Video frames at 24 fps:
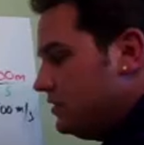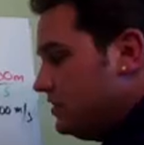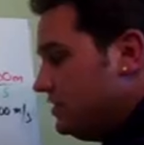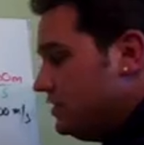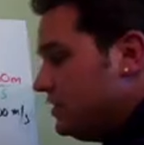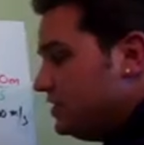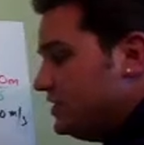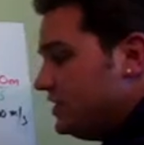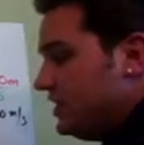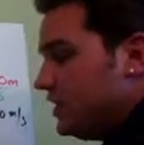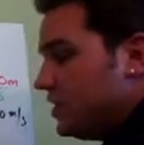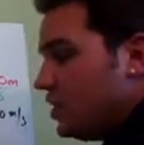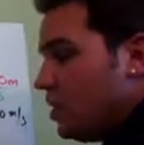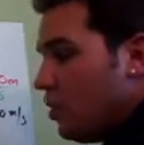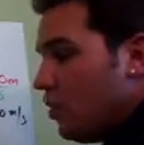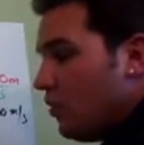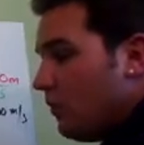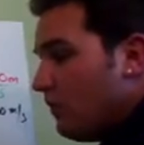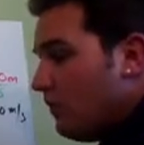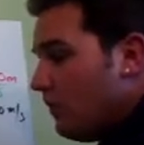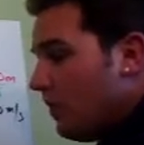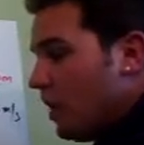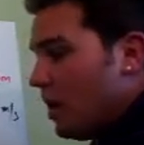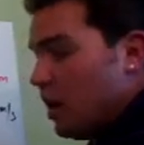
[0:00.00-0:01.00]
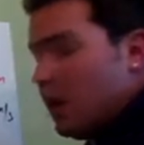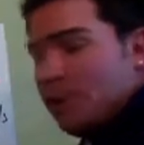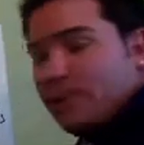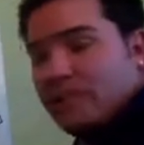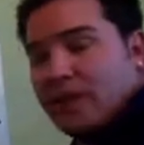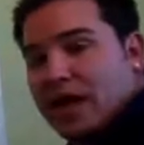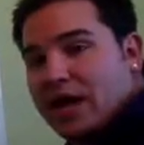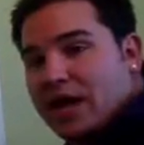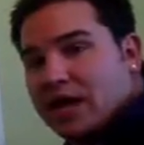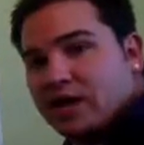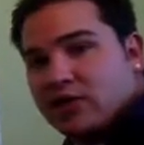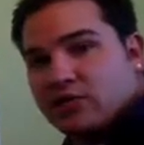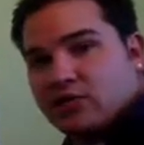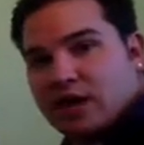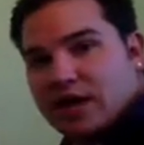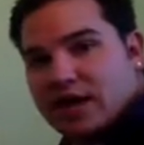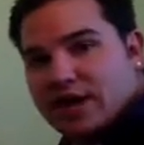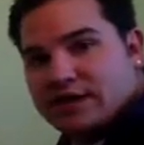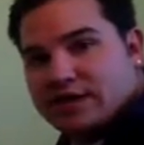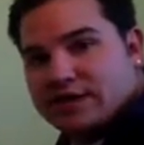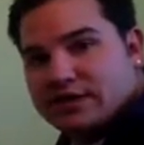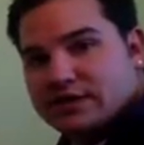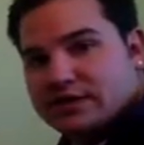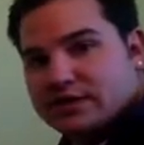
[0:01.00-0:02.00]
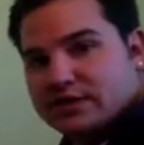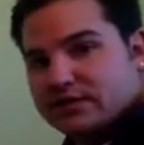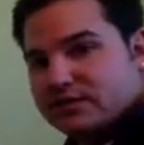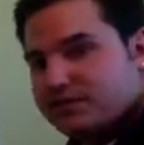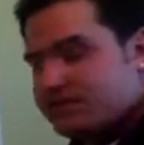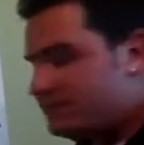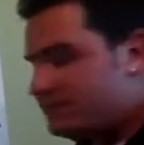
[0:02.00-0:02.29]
does he go up any reds?